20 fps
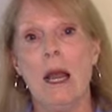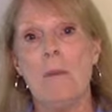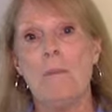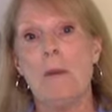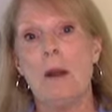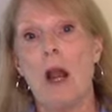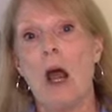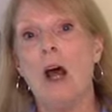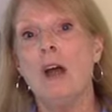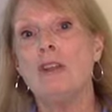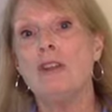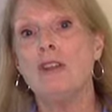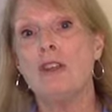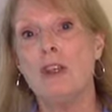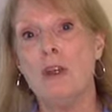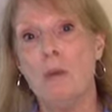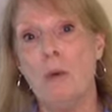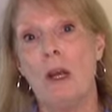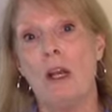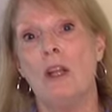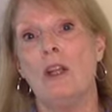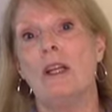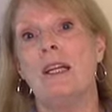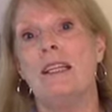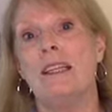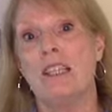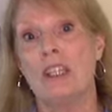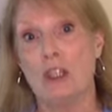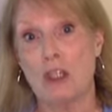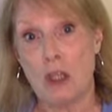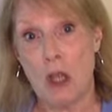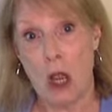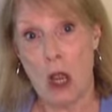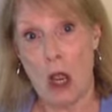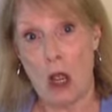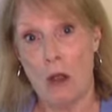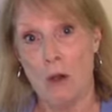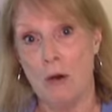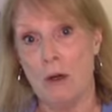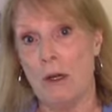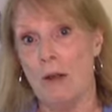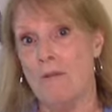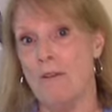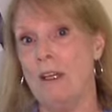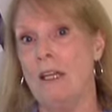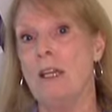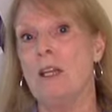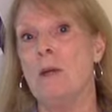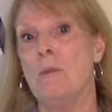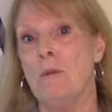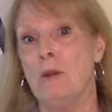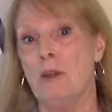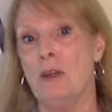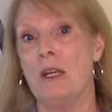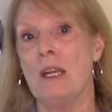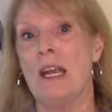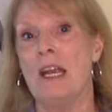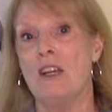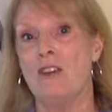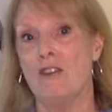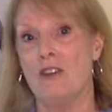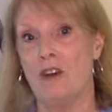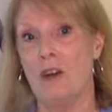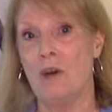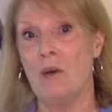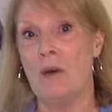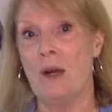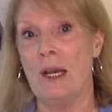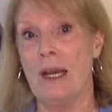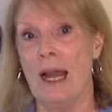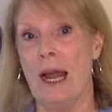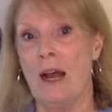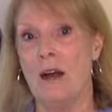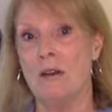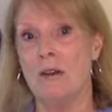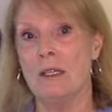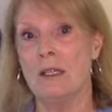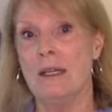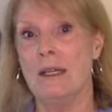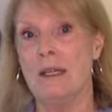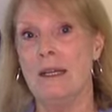But also you want to look at the tone of any communication going out.